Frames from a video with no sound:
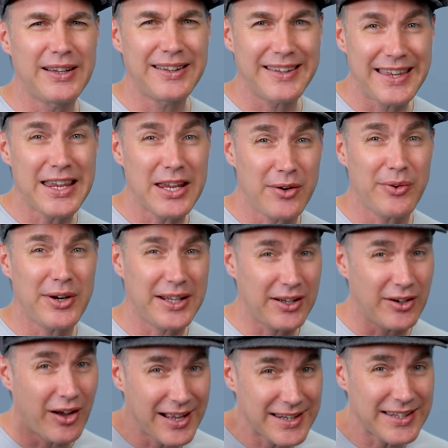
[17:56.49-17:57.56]
hearing
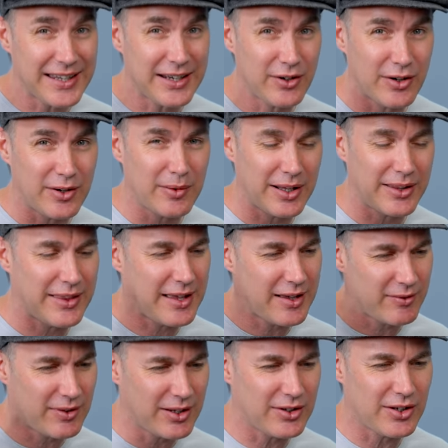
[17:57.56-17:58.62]
an idea
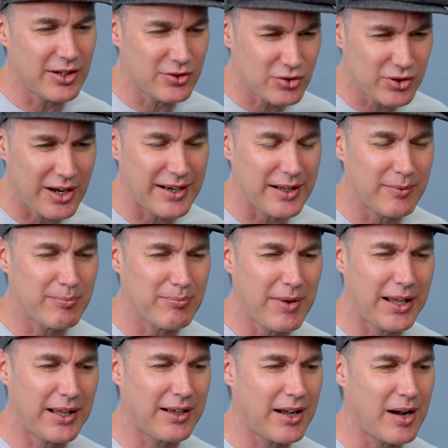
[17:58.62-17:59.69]
and trying to
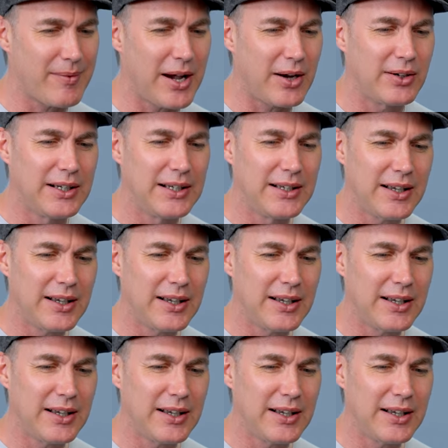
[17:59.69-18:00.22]
make it come out.